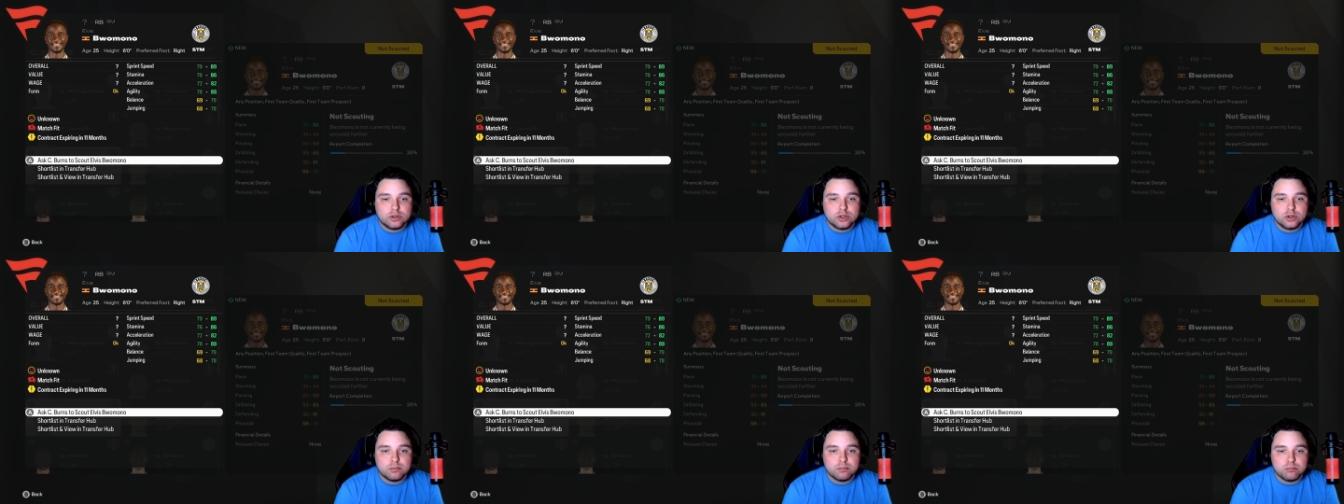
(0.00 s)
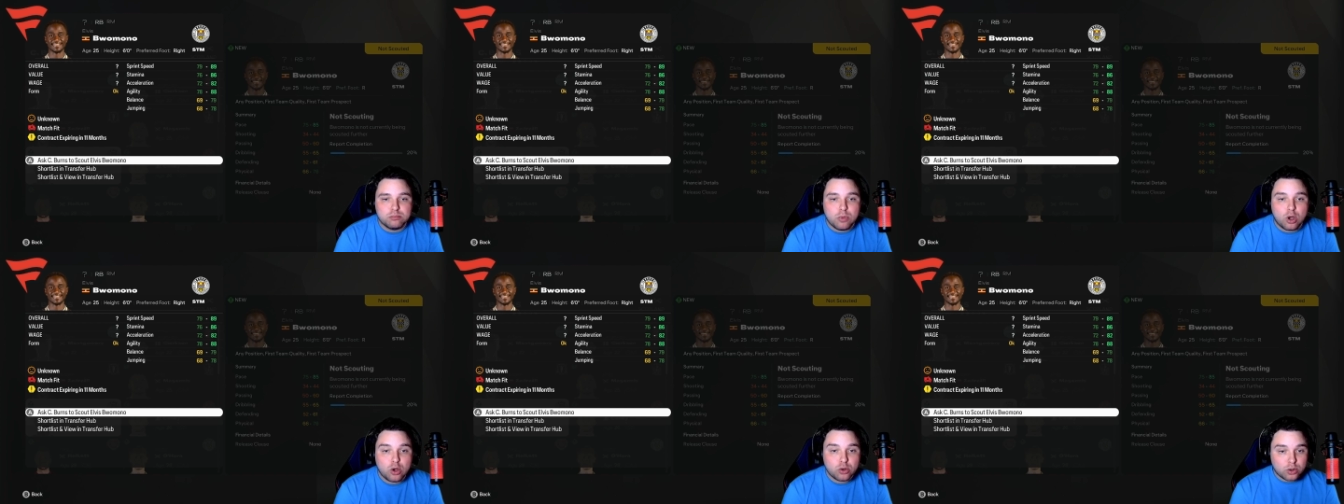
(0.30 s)

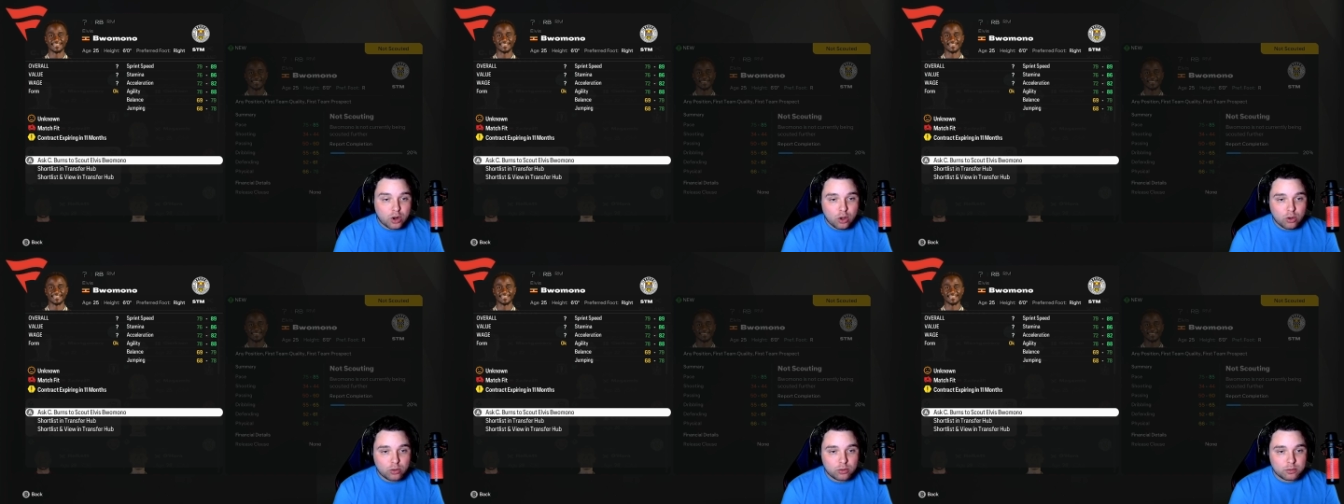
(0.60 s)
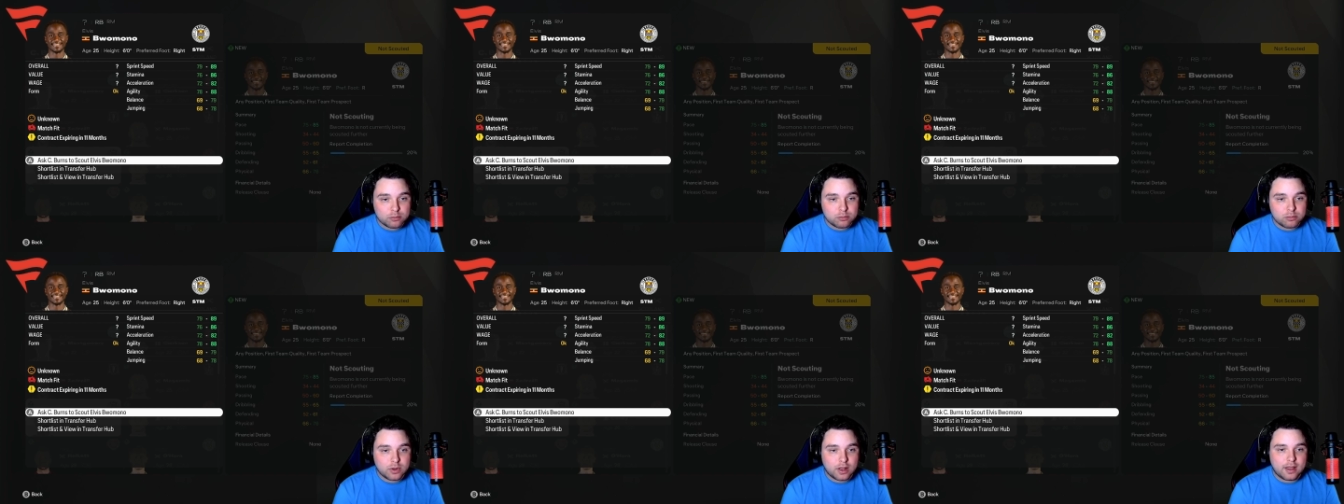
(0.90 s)
Mono?
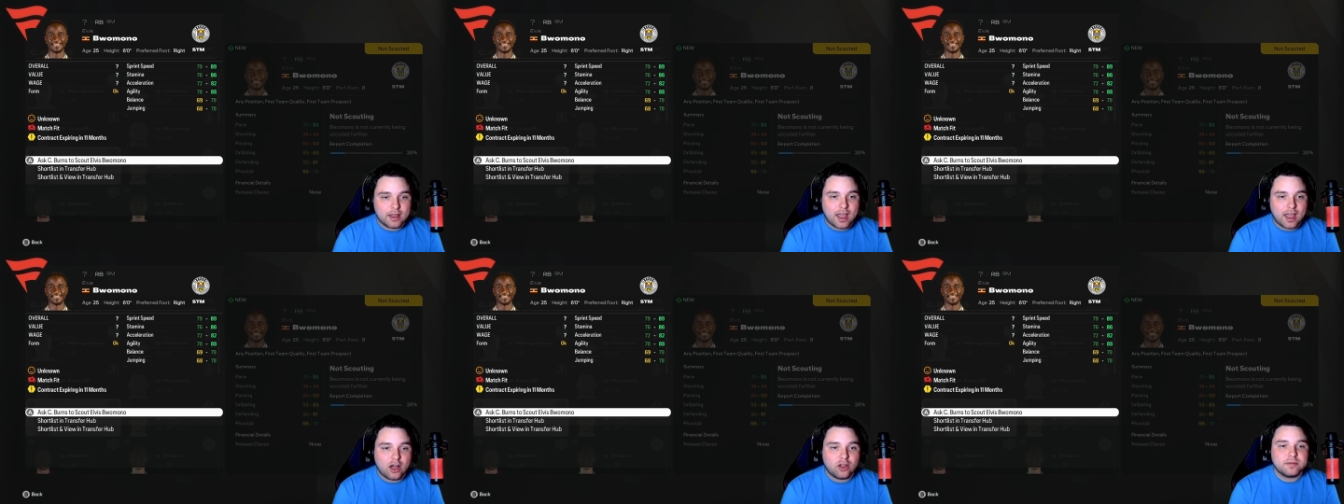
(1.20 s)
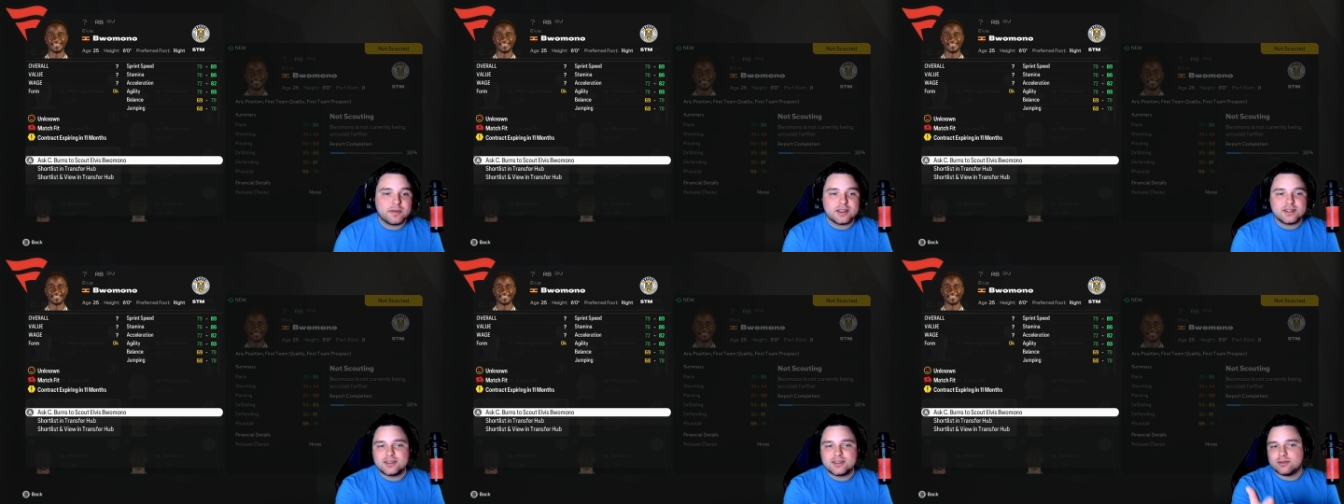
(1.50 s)

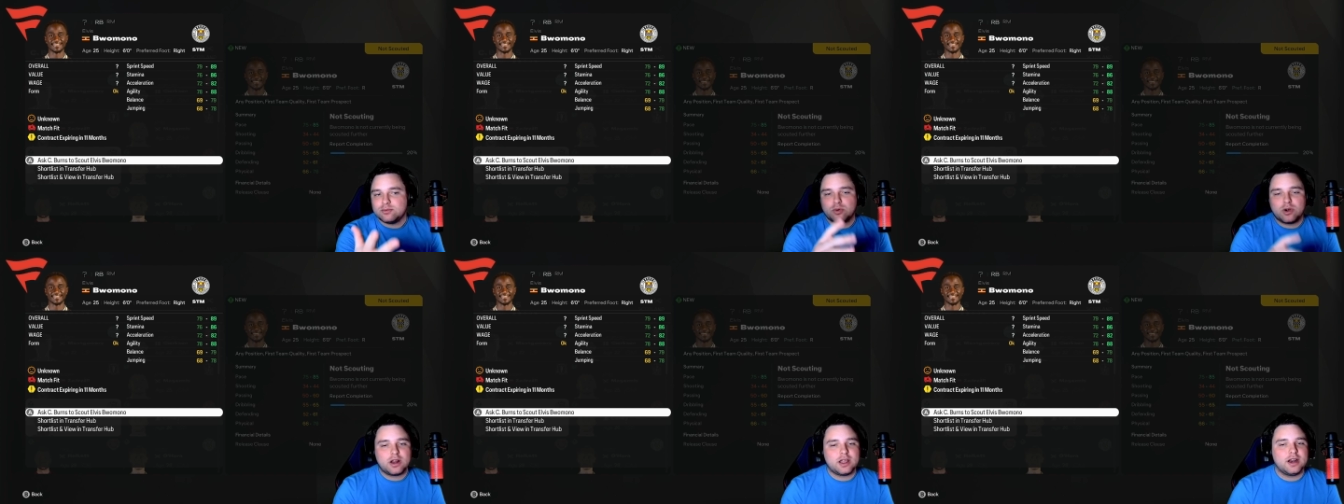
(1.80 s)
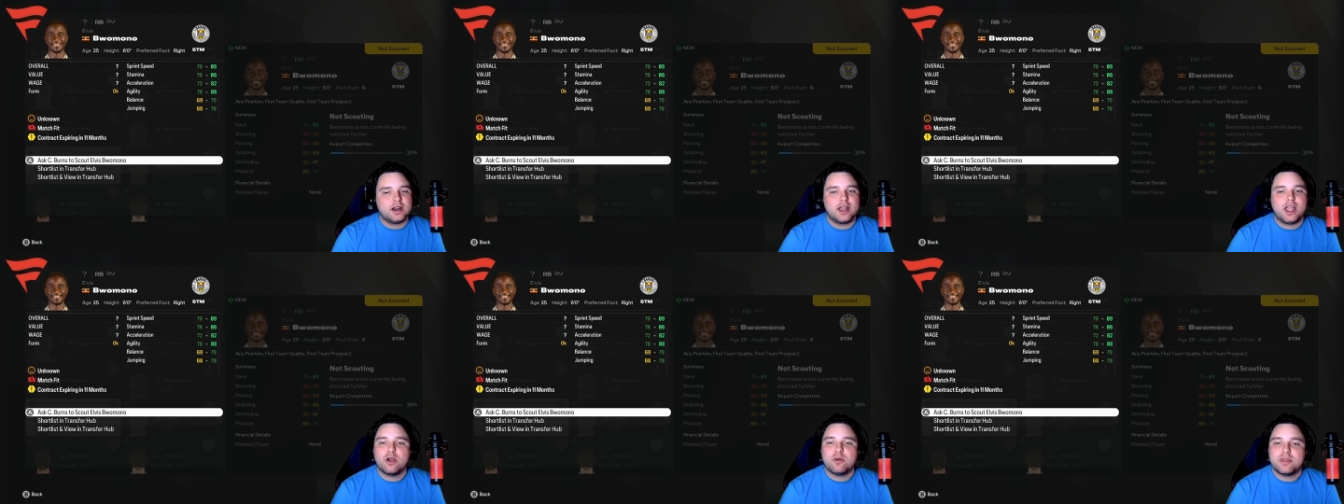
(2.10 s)
Elvis? We're going
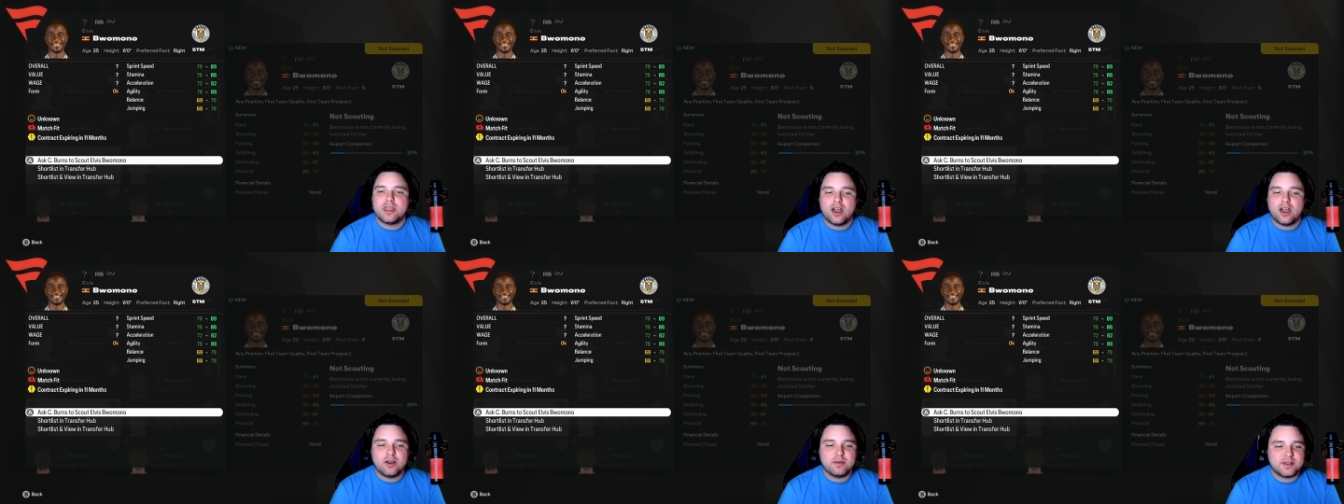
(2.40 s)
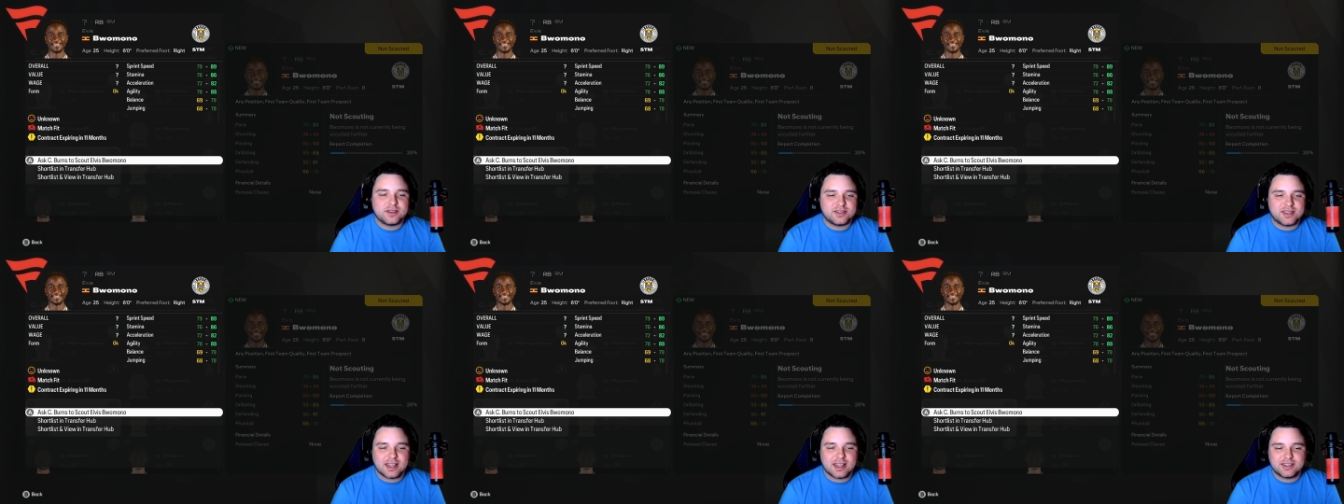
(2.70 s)
to go with
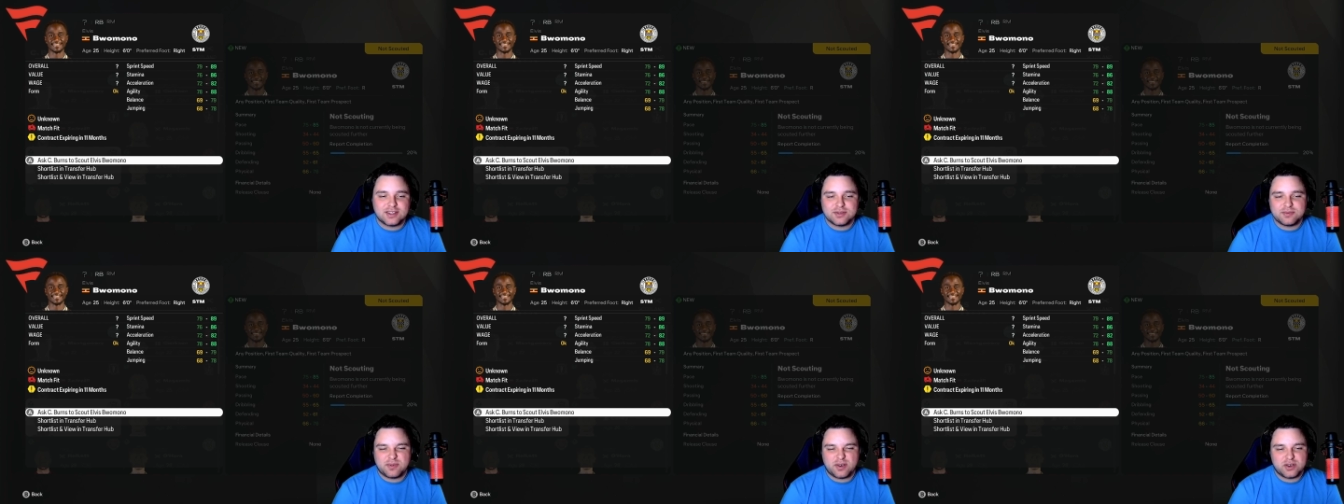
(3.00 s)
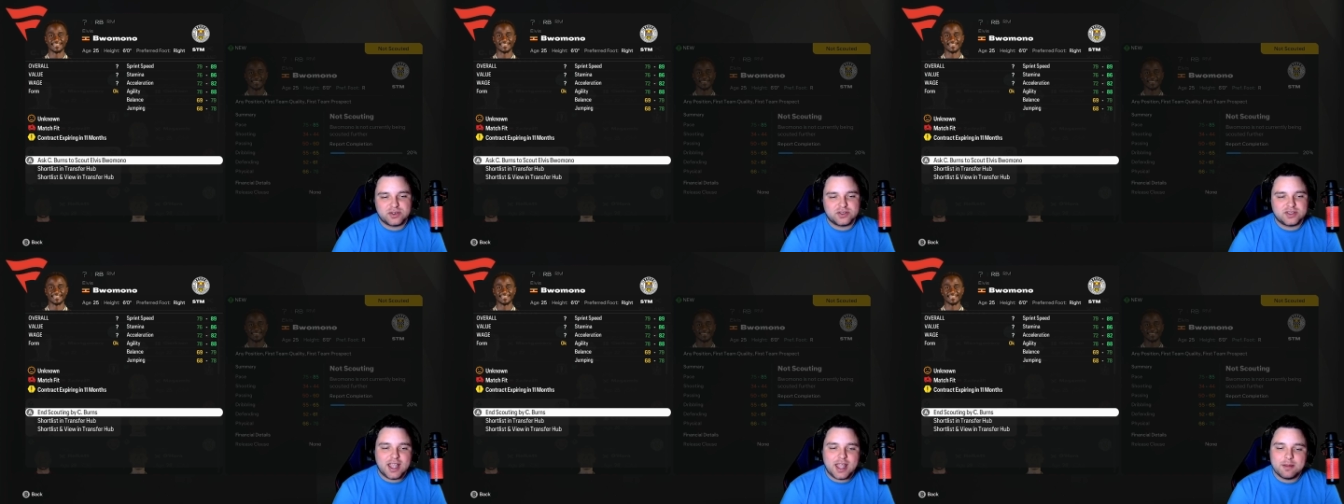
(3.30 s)
Elvis. That's his
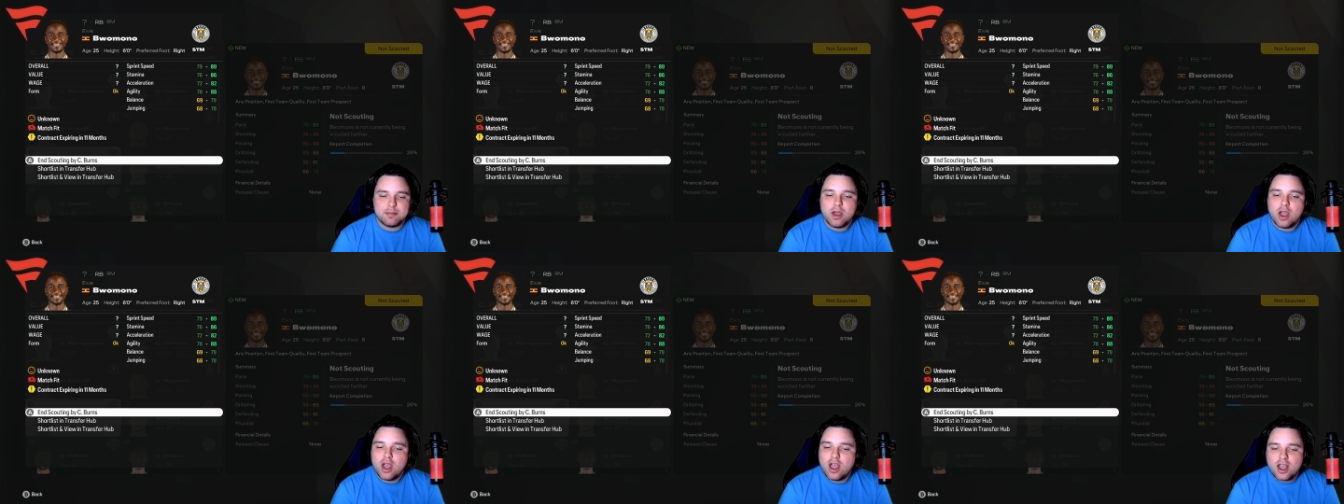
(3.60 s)
first name.